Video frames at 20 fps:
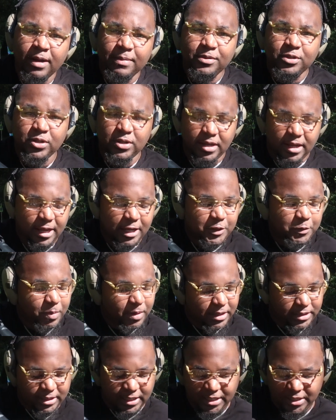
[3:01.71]
up to the
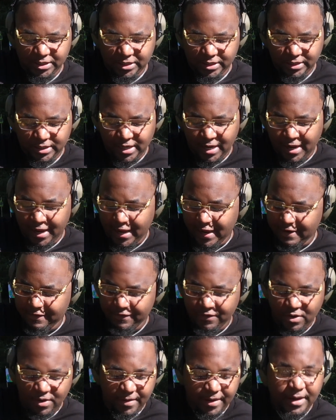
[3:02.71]
expectations that I have
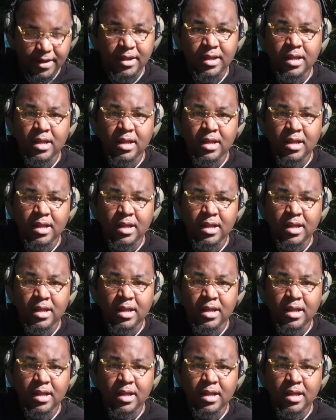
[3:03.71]
for it.